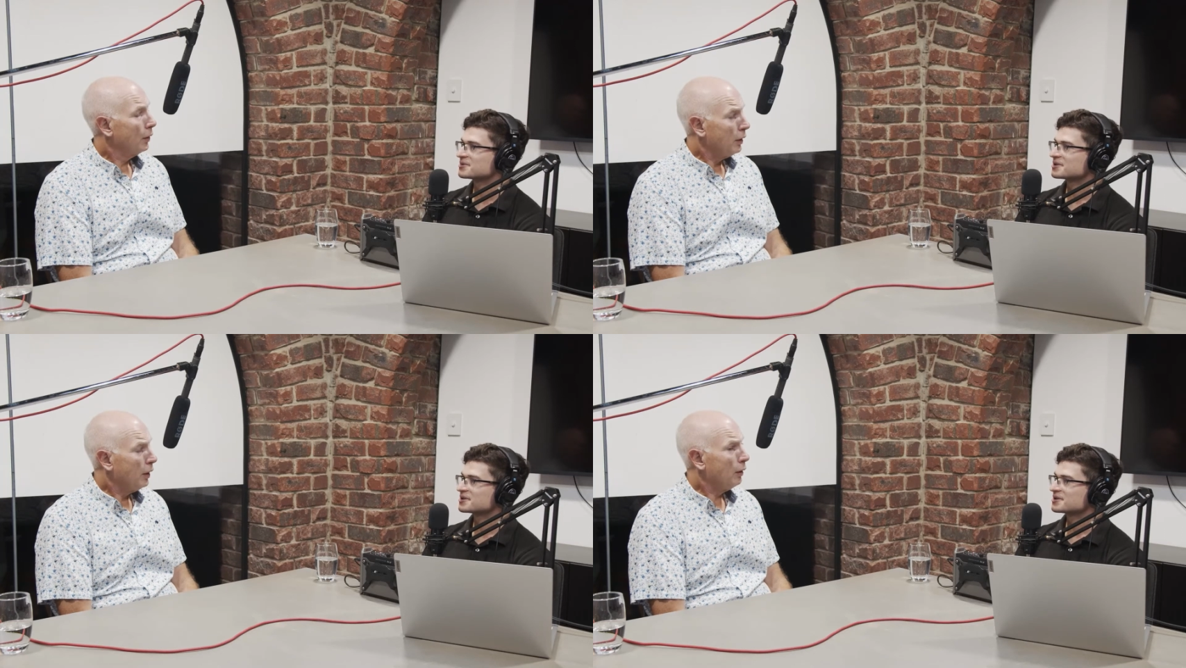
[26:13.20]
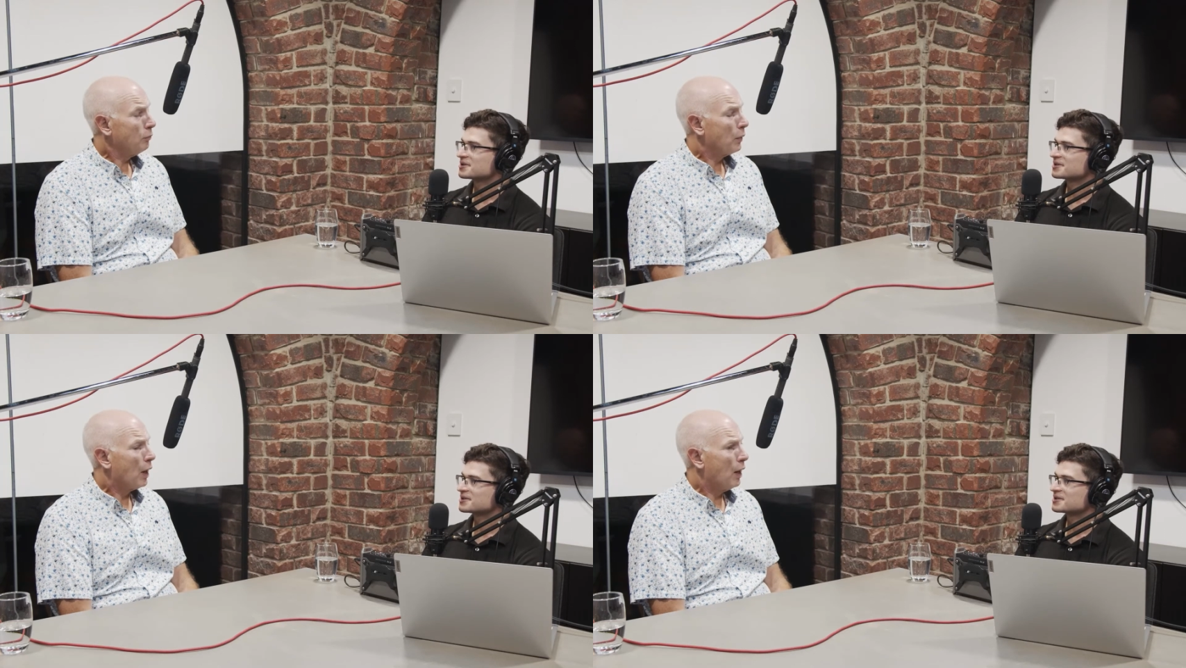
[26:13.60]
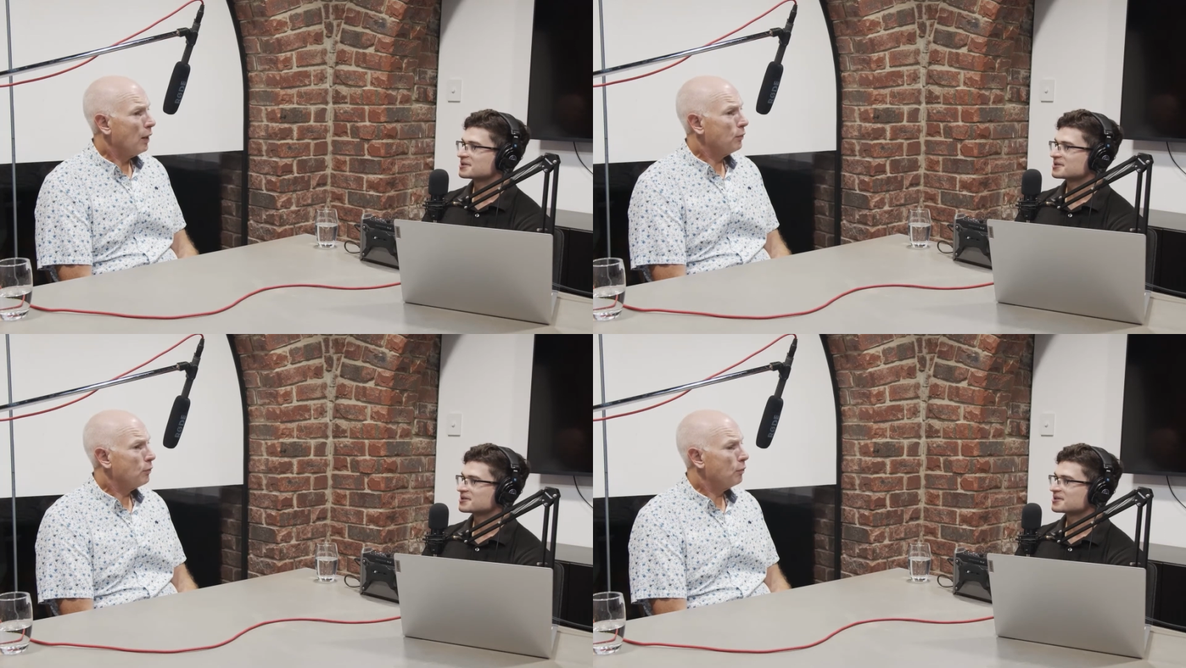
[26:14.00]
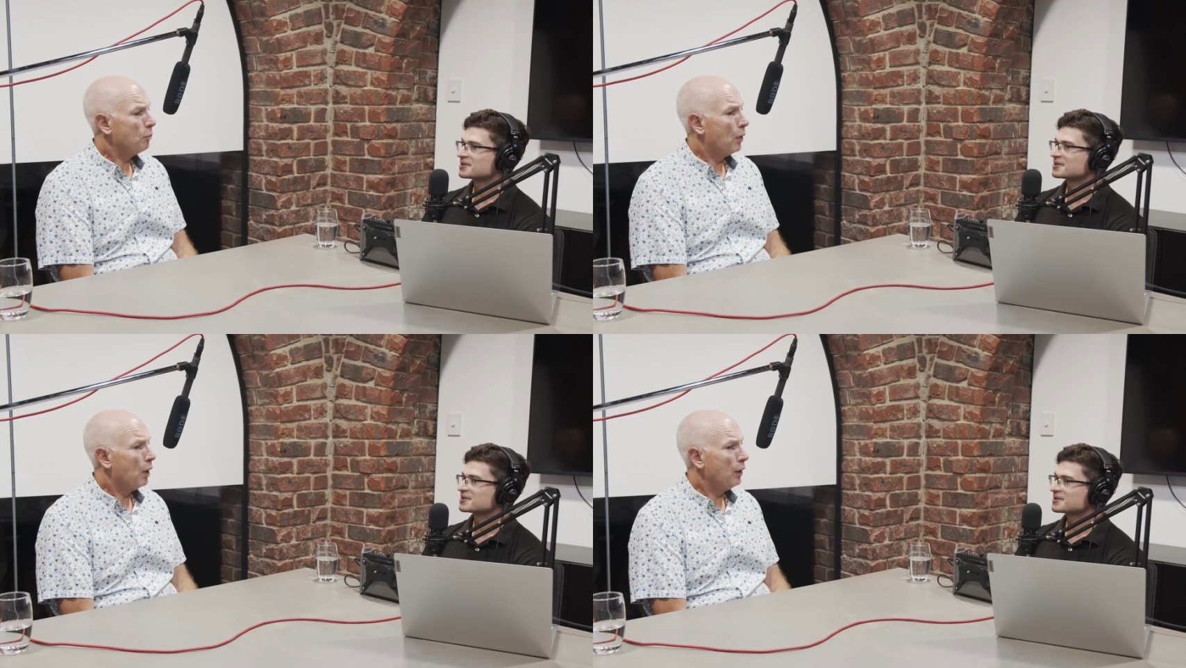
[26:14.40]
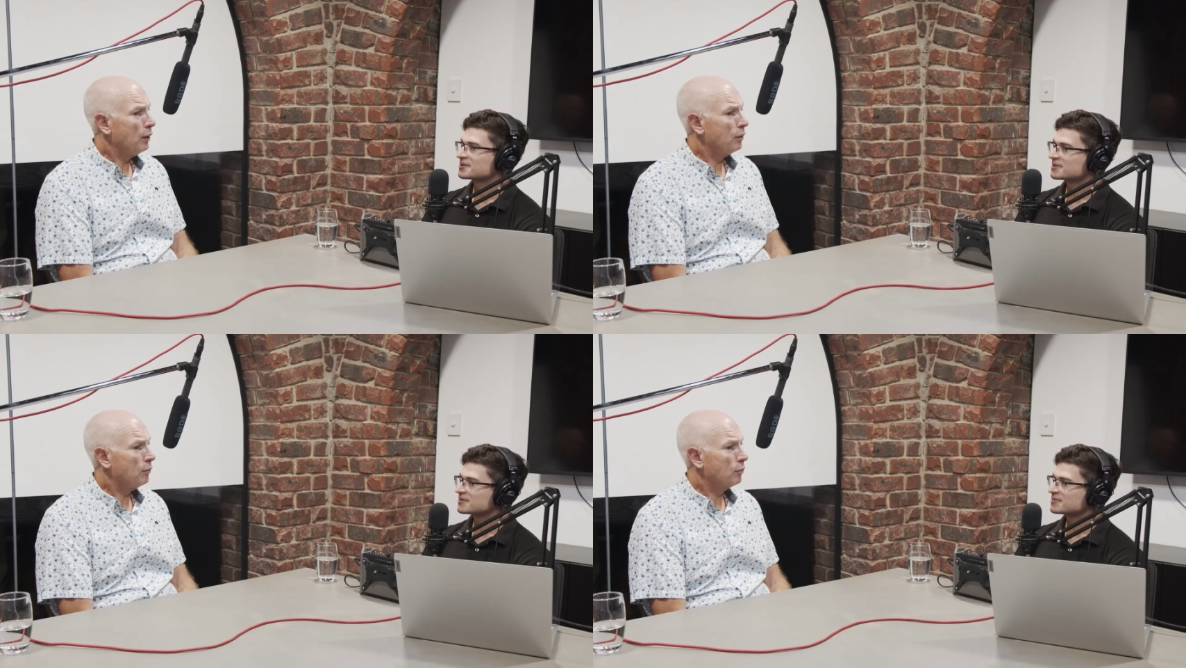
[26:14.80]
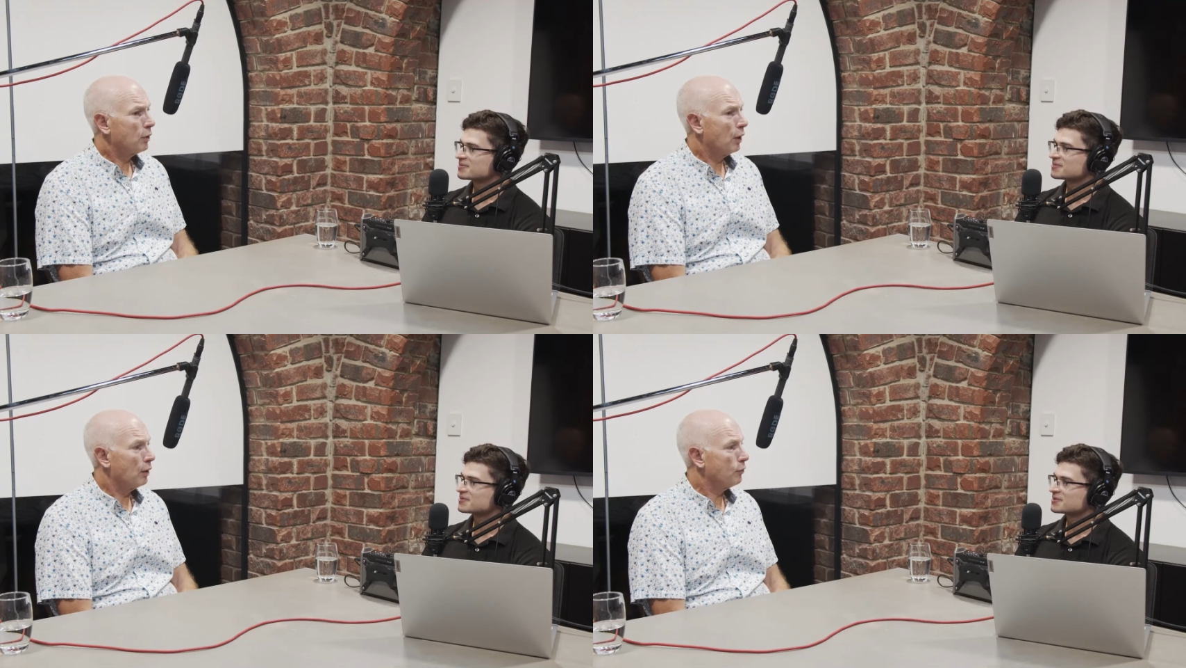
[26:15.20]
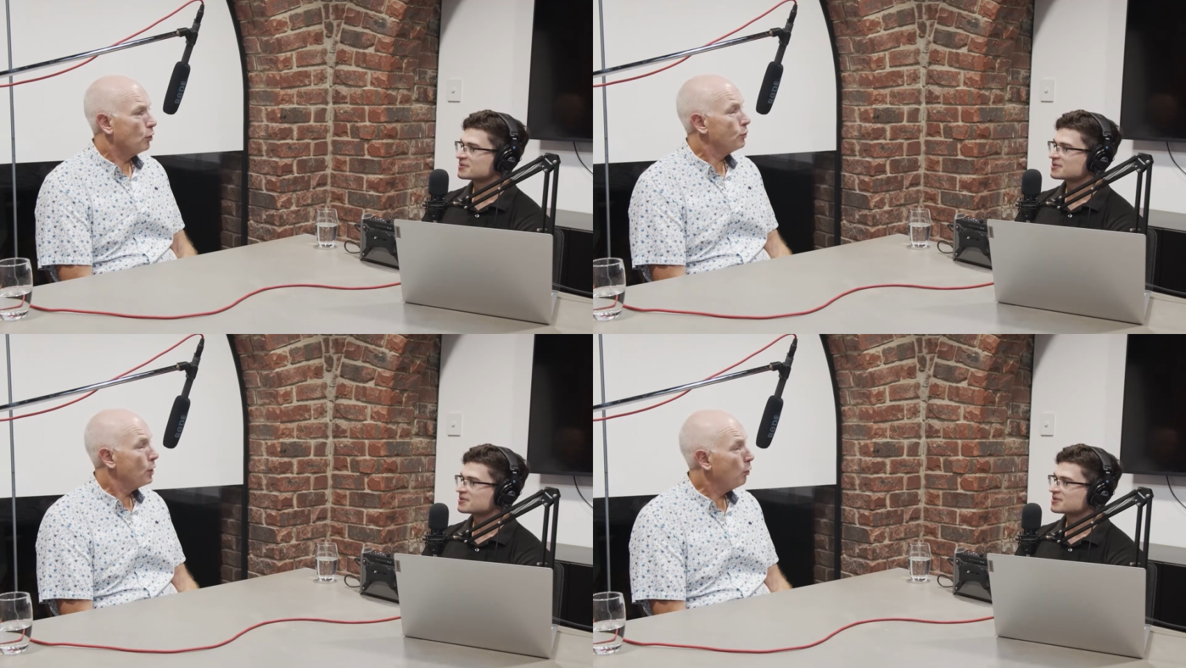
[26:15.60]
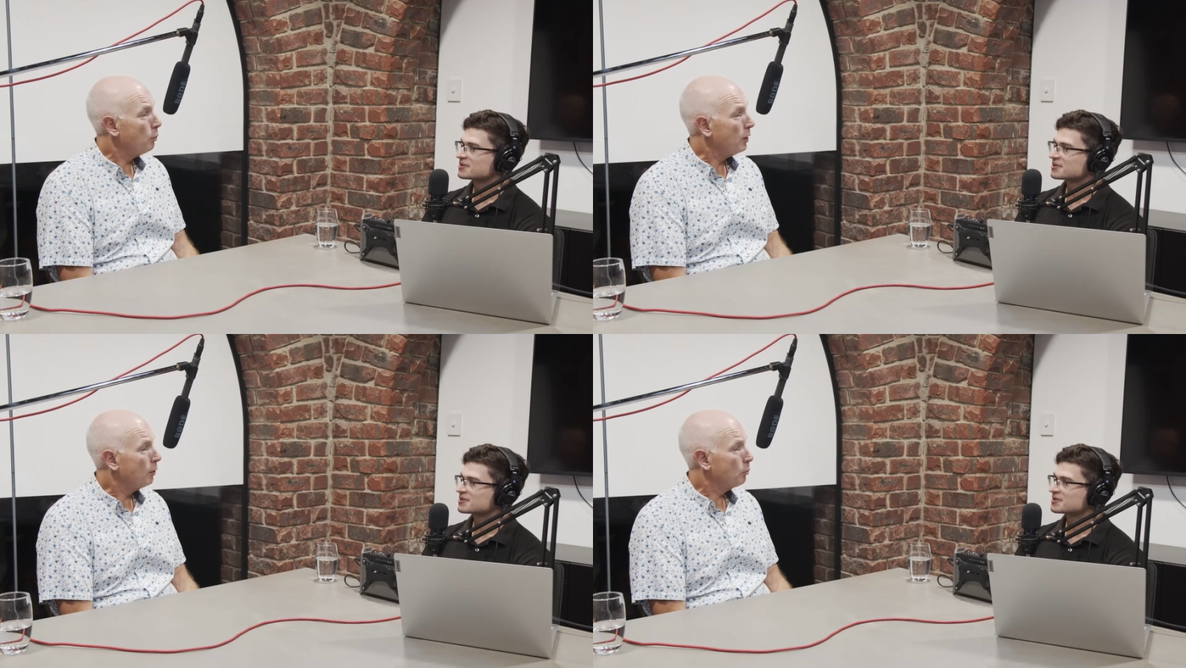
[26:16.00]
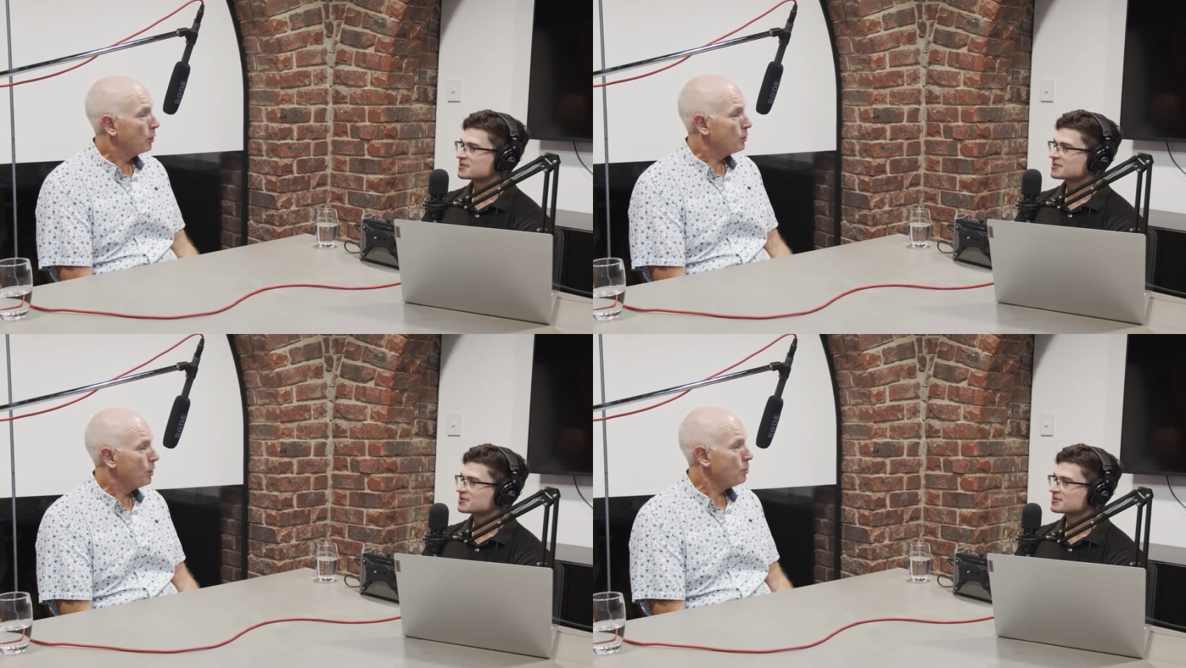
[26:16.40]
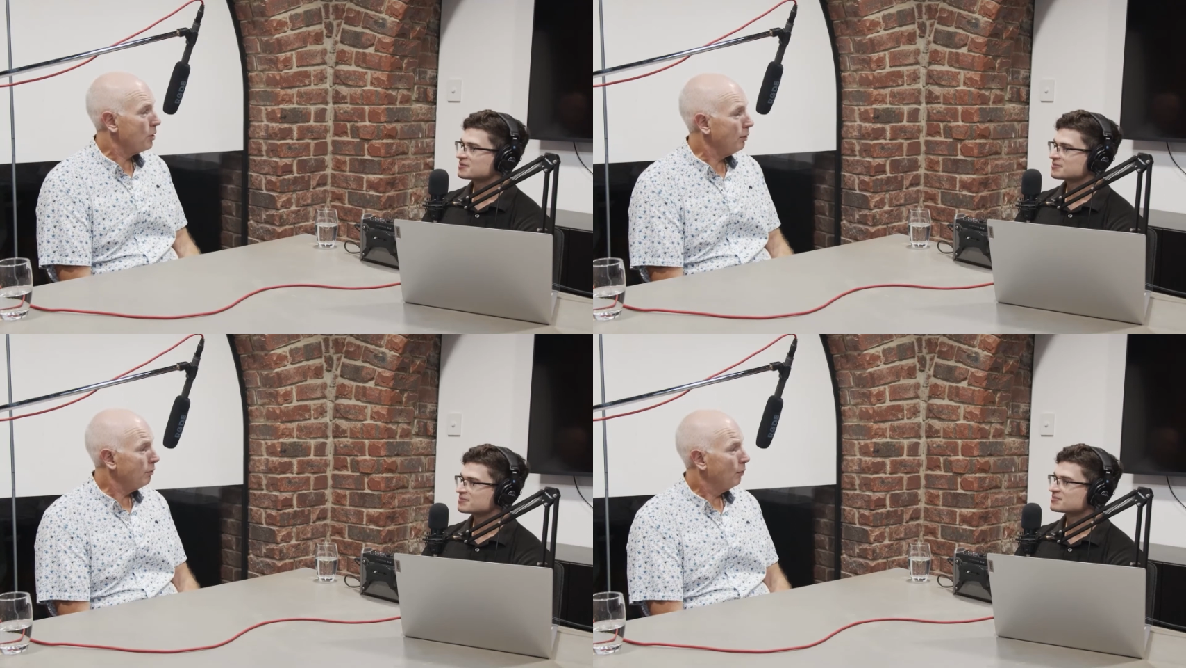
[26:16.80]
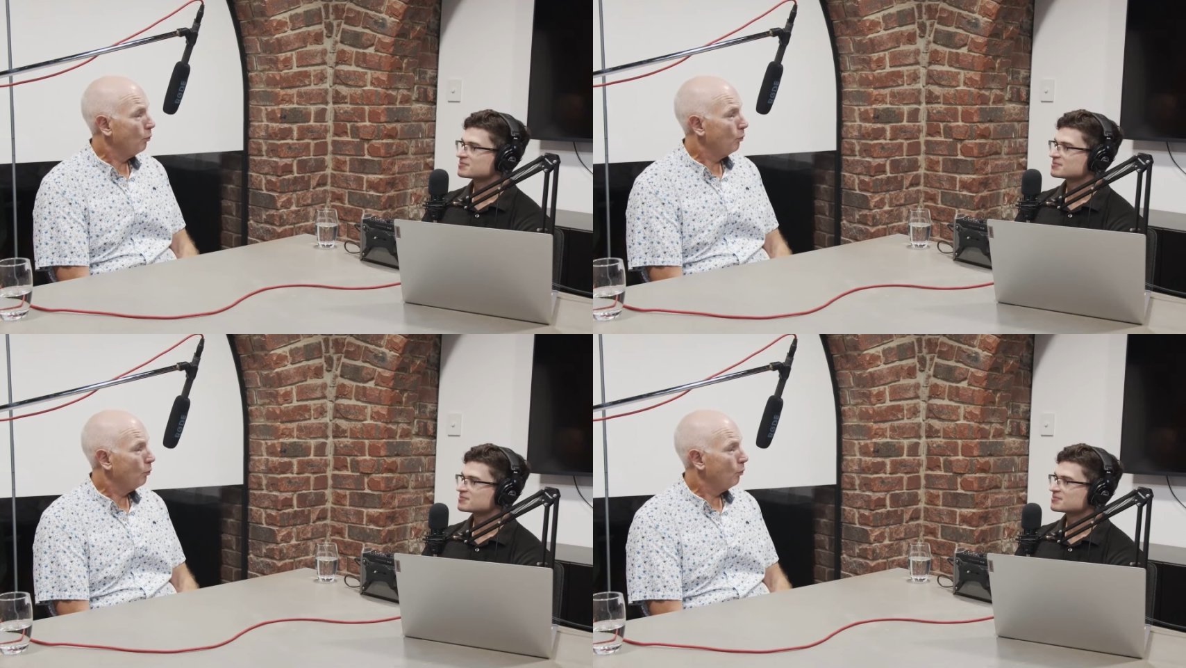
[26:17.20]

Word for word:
Speaker 1: Yeah, I my kind of utopian position